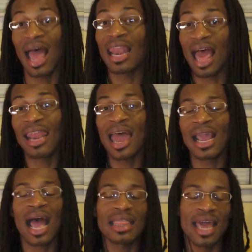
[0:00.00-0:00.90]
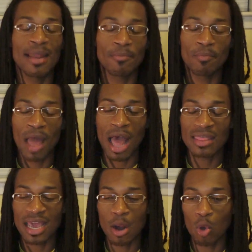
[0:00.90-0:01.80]
I like how
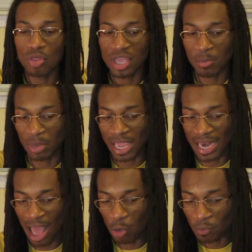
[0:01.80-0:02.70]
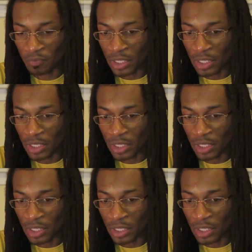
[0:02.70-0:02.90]
that whole thing played out.